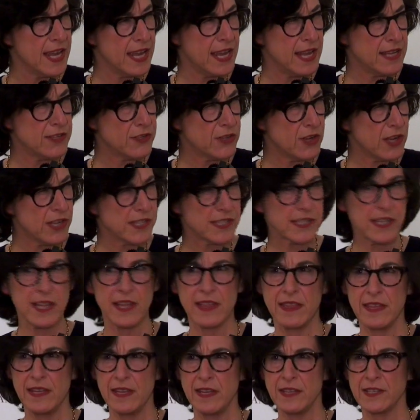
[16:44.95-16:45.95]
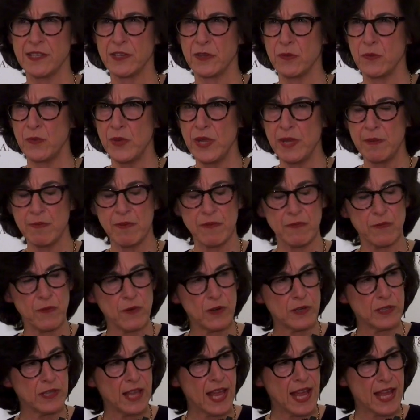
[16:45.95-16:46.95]
And just, I think it's the week
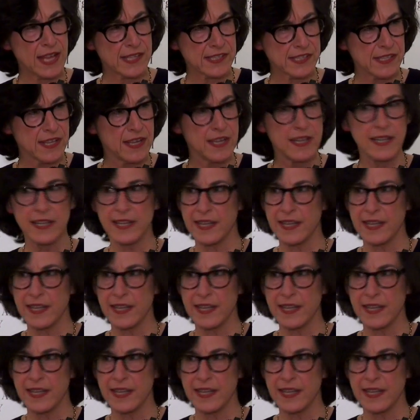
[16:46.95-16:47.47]
before last,